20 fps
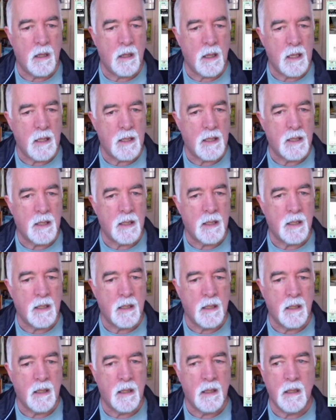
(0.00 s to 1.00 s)

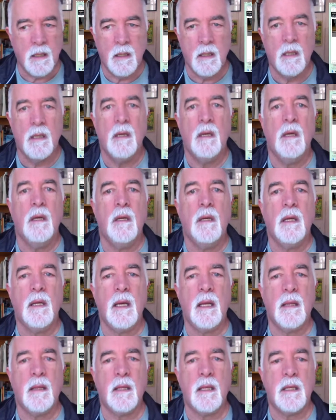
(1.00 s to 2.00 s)
let's
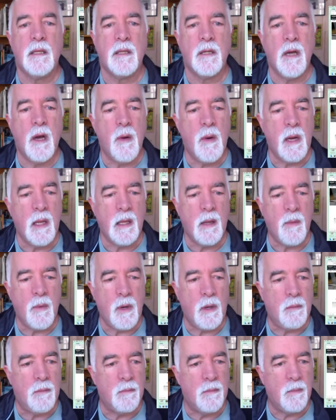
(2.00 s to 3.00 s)
get this going and then
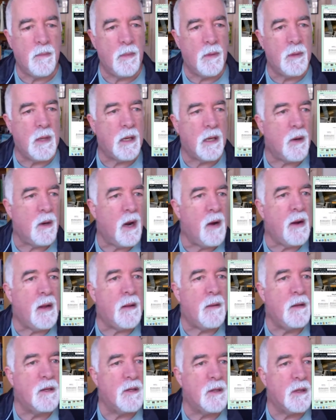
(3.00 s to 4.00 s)
we'll get going. All
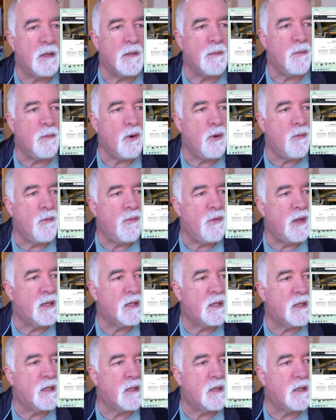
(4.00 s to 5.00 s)
right. So let's move
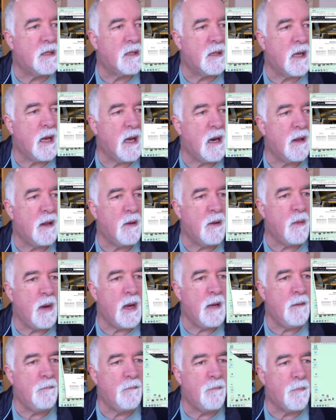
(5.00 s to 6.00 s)
this out of the
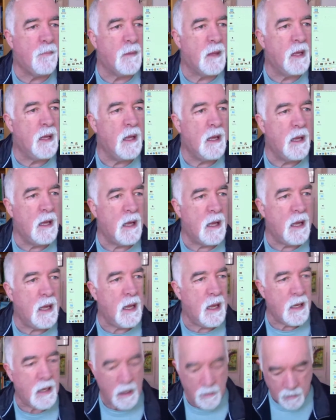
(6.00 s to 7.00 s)
way
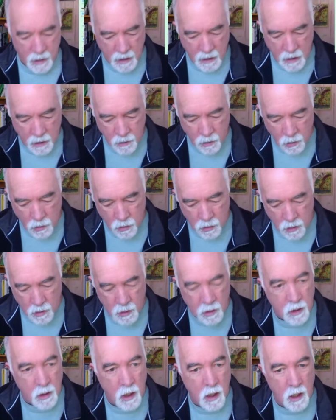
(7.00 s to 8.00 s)
and get my Kindle.
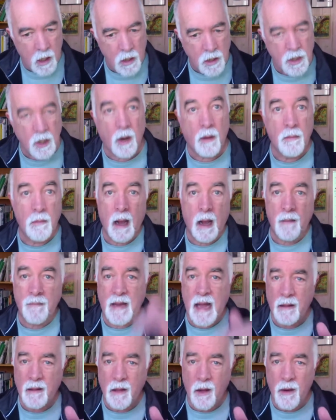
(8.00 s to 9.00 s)
So I've
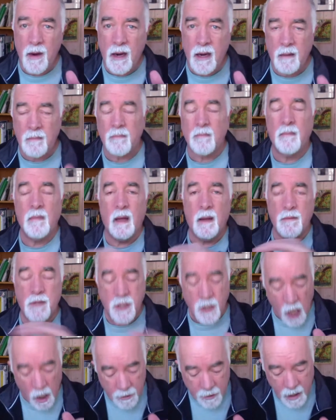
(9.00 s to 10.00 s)
downloaded it,
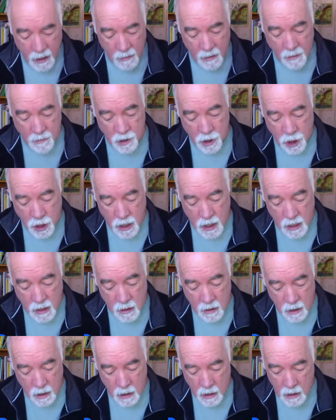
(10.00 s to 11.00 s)
installed it on my
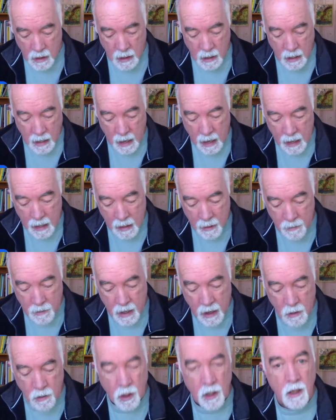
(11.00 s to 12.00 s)
machine. I am
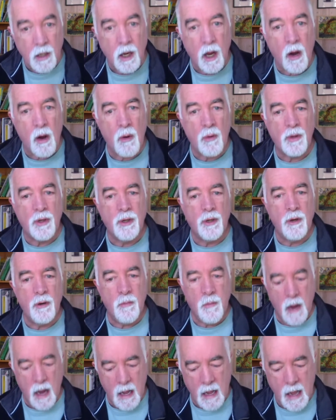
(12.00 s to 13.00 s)
now going to go
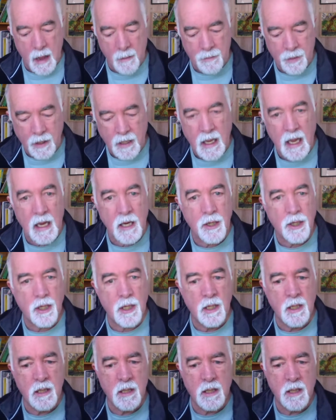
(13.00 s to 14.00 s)
to my
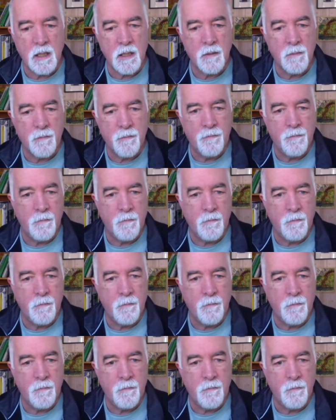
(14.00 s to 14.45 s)
applications